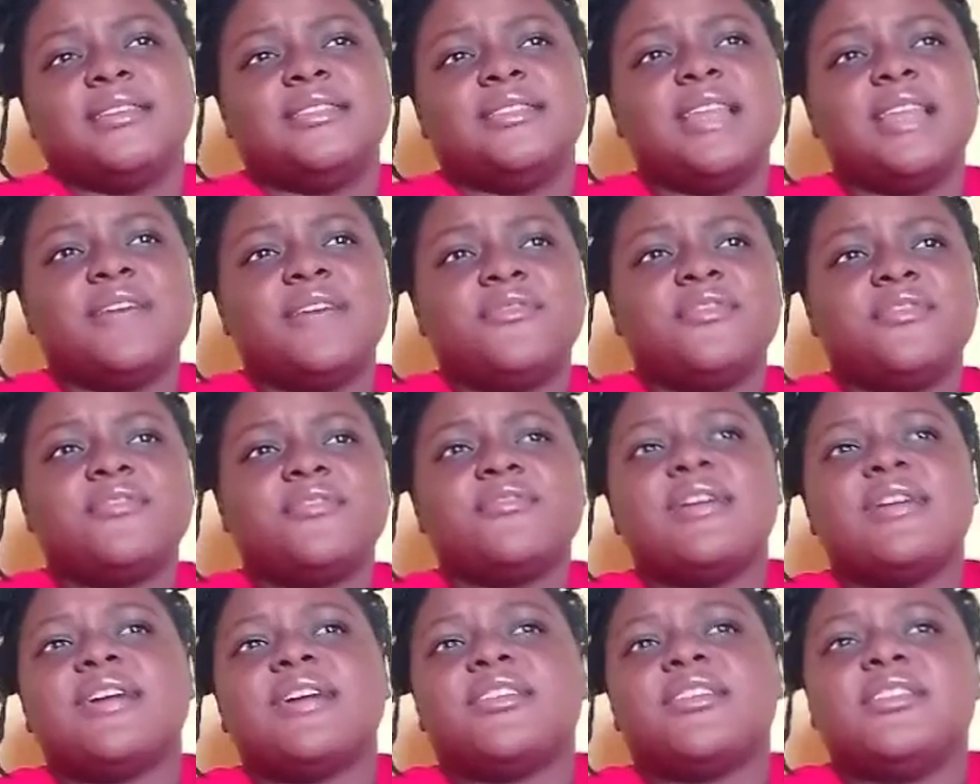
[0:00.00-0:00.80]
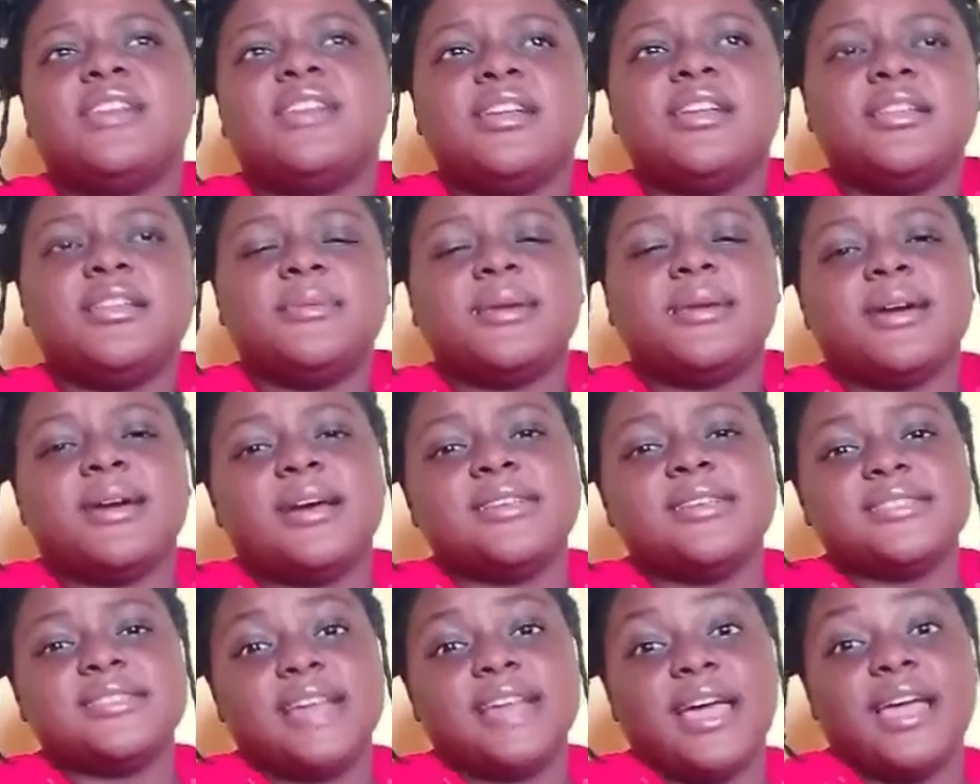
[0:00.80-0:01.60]
never regularly,
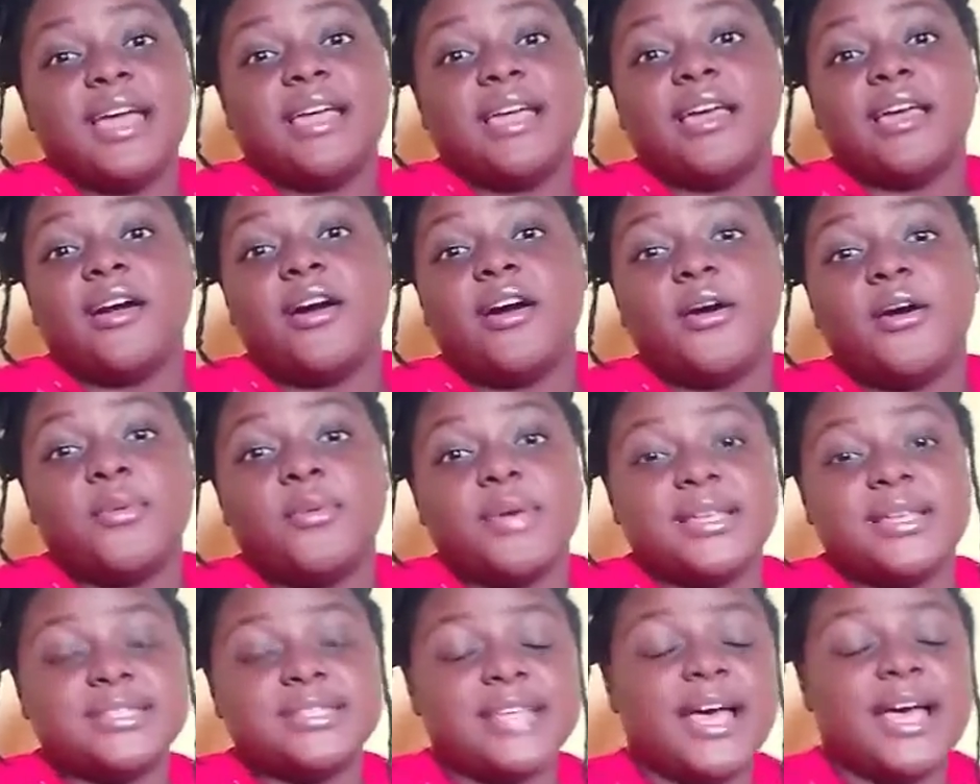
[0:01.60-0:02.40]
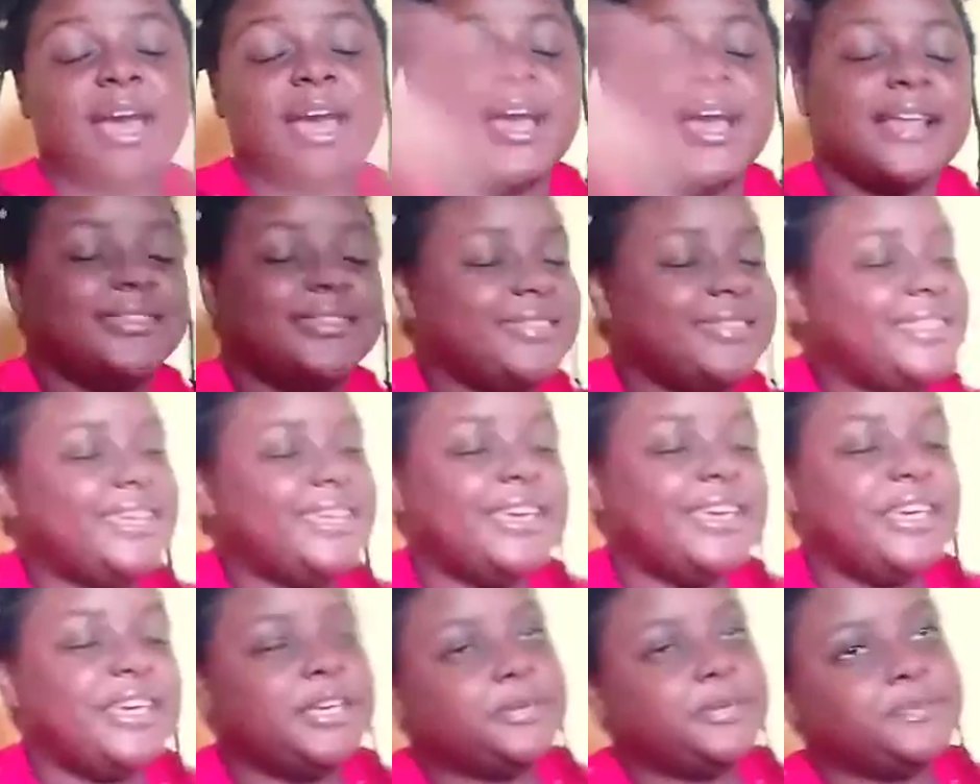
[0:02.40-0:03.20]
because I always had
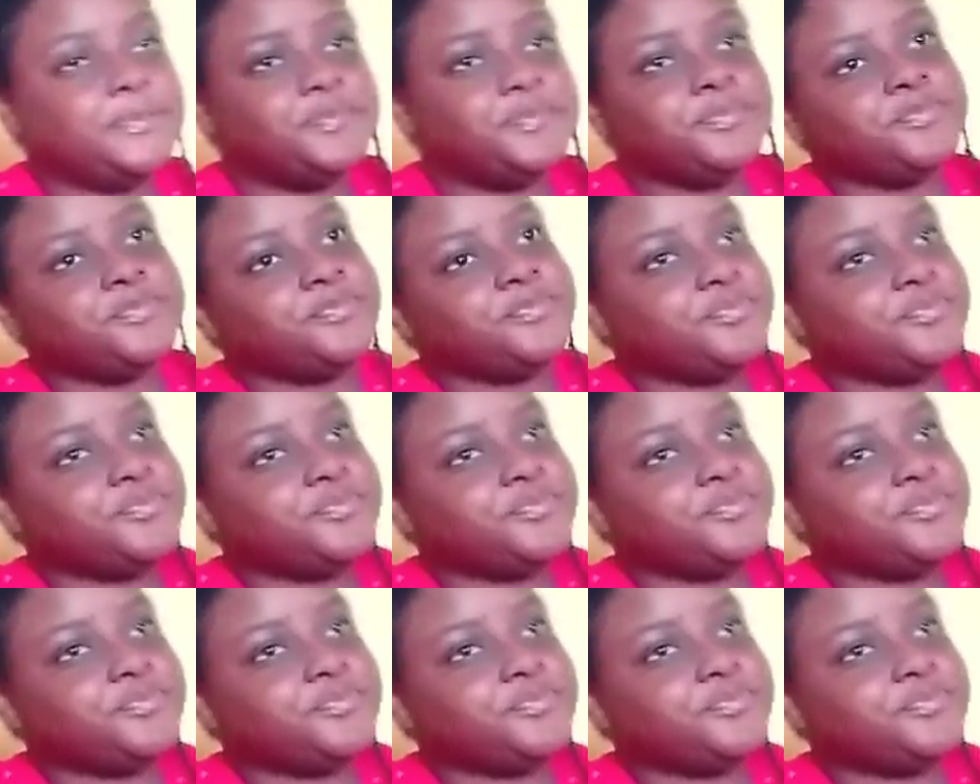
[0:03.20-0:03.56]
the